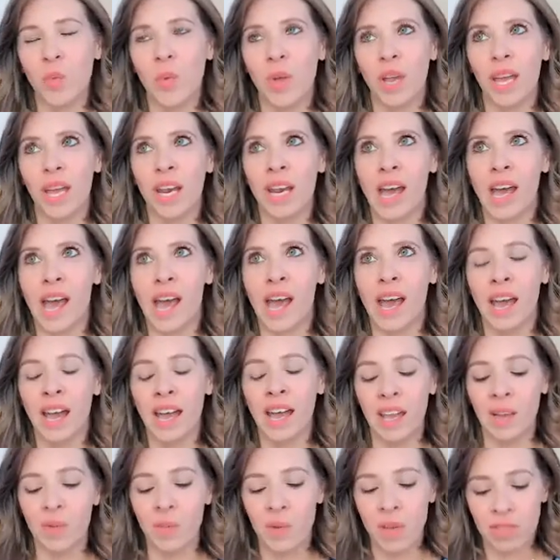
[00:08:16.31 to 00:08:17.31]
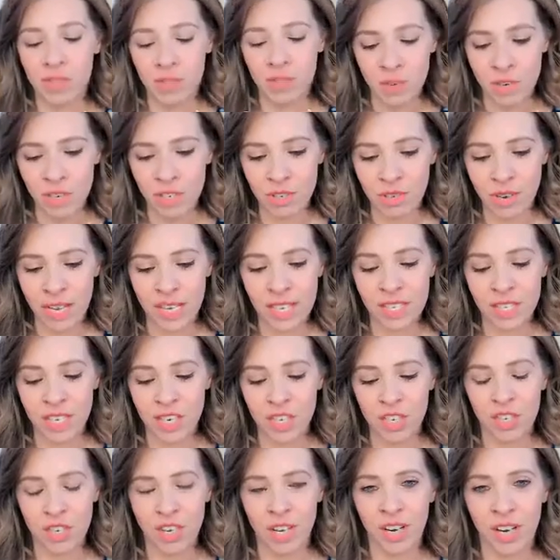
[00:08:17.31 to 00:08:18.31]
When I went through a
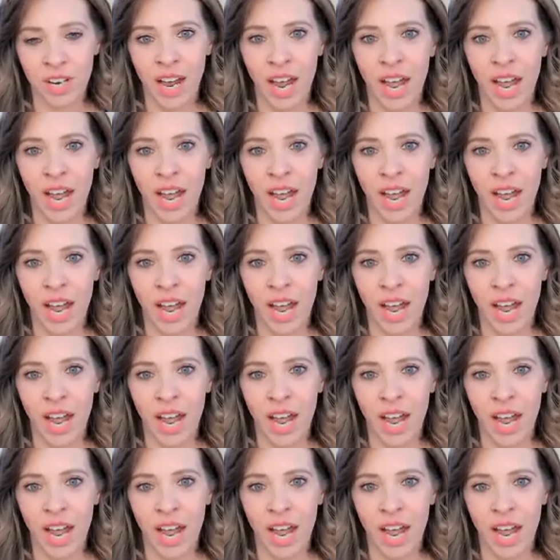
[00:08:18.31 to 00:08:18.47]
transition,